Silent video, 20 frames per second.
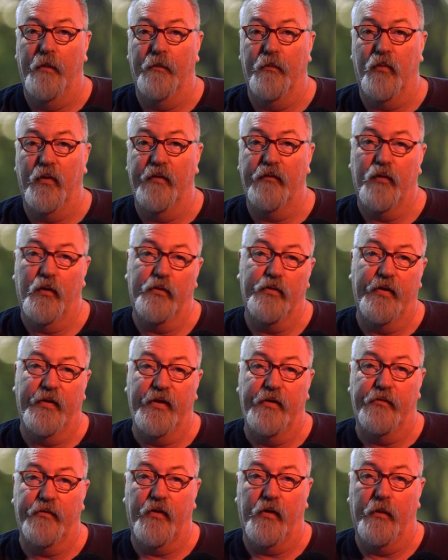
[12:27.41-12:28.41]
refer to
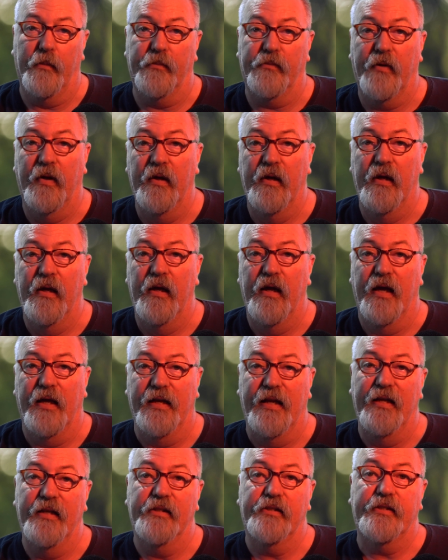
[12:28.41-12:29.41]
these terms.
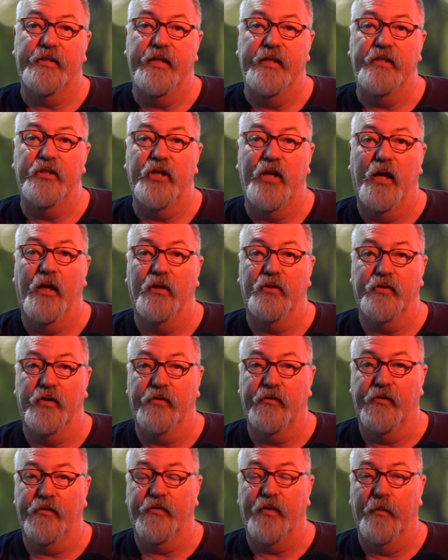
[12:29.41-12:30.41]
An
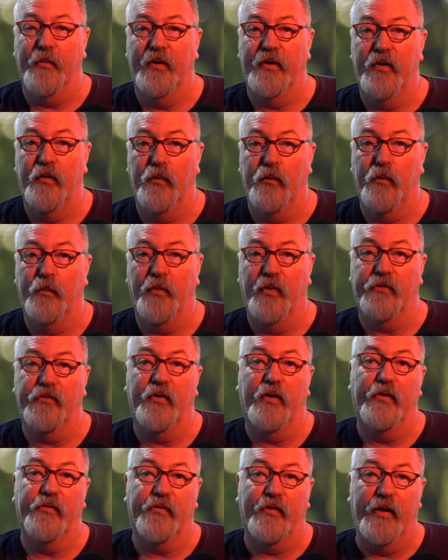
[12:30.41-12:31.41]
anesthesiologist is someone who puts
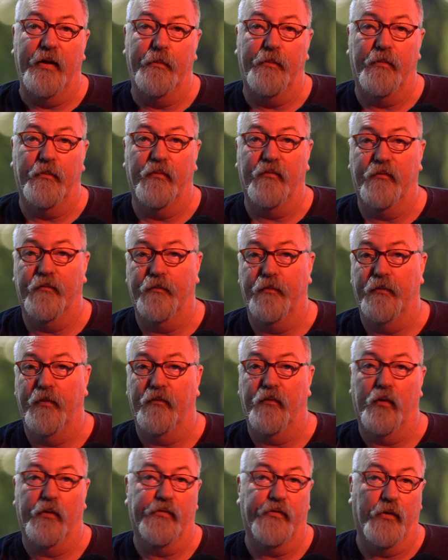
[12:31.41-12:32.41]
you to sleep
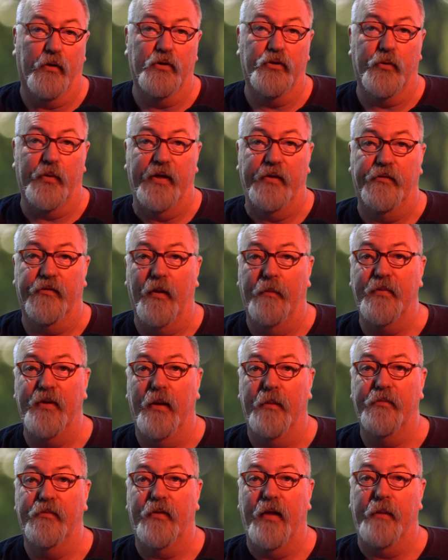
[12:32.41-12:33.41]
before surgery.
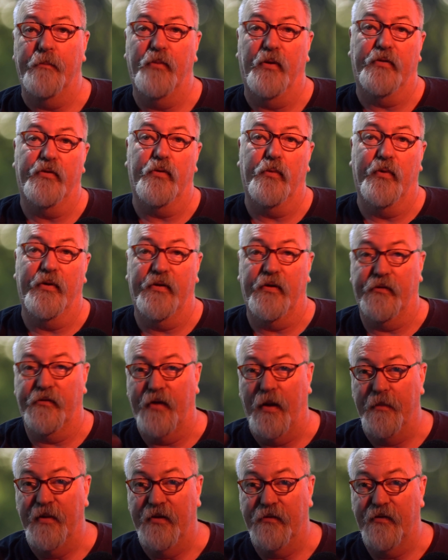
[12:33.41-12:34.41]
Sometimes they put you into
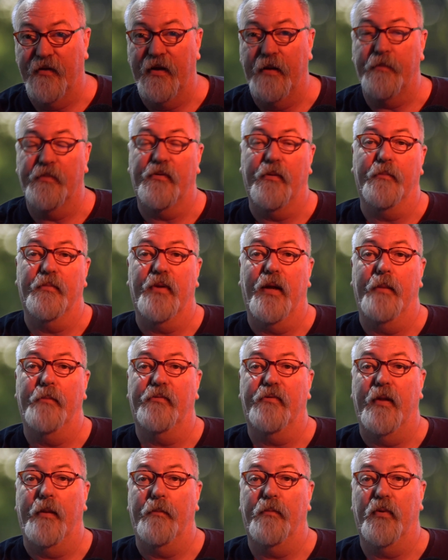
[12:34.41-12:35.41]
semi-sleep,
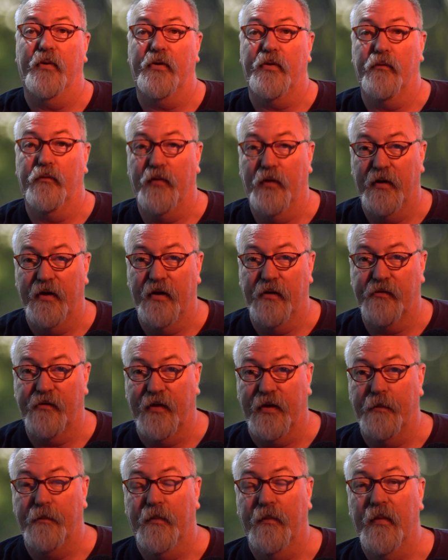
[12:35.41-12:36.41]
sometimes they put you fully
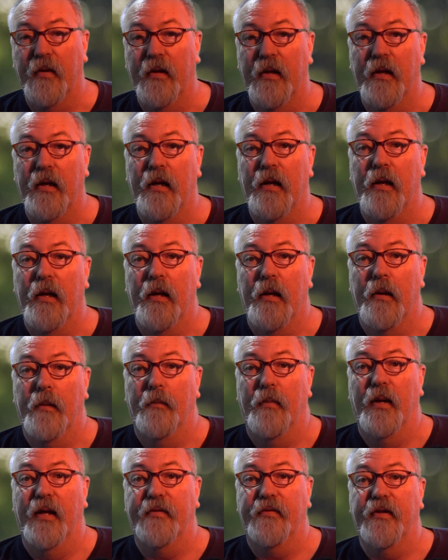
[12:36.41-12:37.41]
asleep.
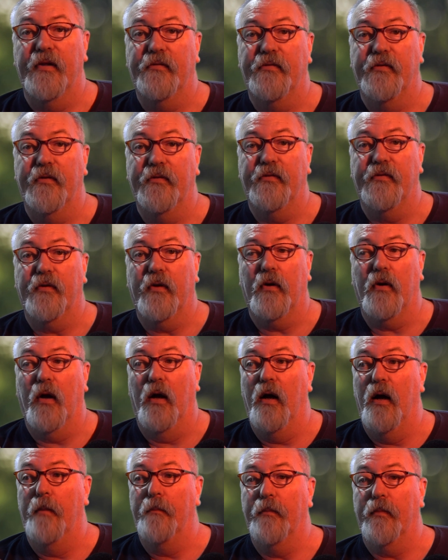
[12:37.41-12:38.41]
But this is
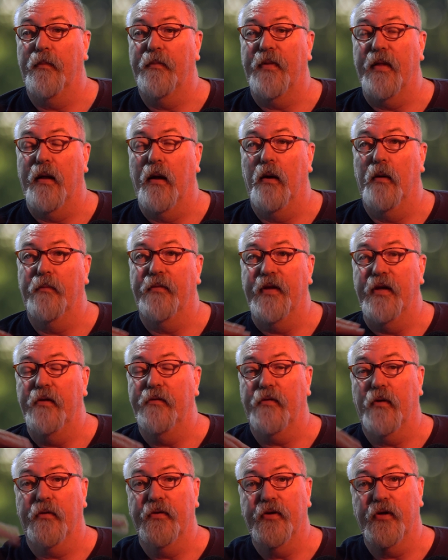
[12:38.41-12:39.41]

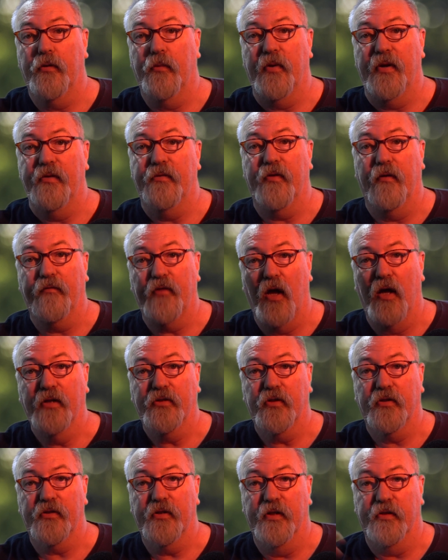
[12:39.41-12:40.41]
these are degrees of
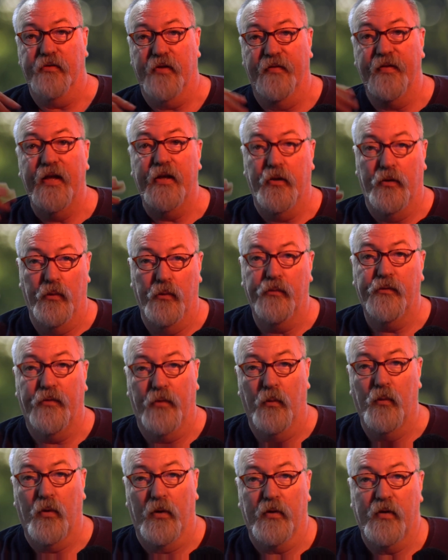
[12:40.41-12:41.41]
consciousness, and they use
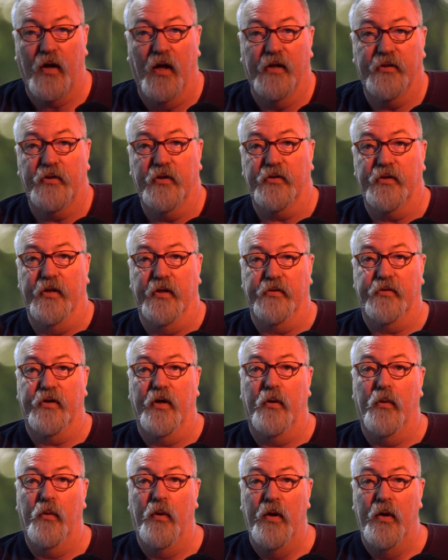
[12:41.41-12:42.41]
the word consciousness.
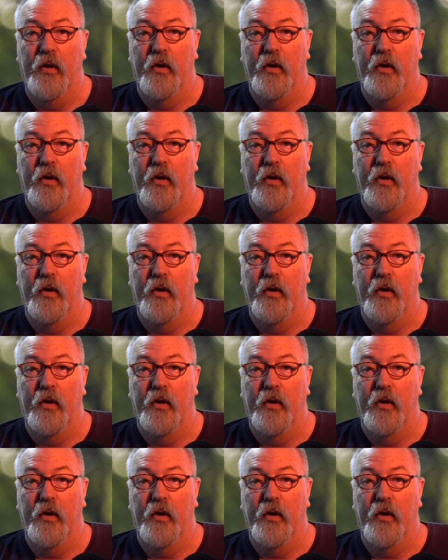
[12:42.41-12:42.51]
So